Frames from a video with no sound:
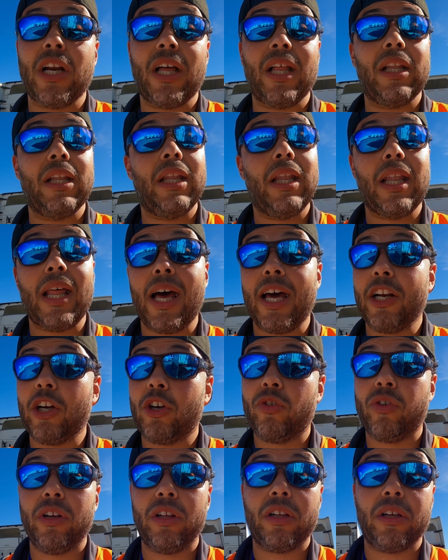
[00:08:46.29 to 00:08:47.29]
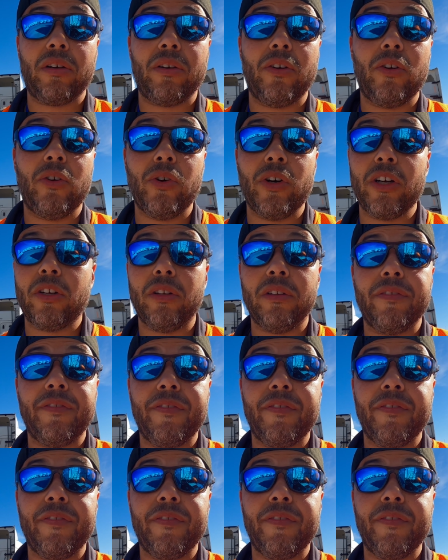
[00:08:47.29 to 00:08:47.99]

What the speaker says: A lot of critical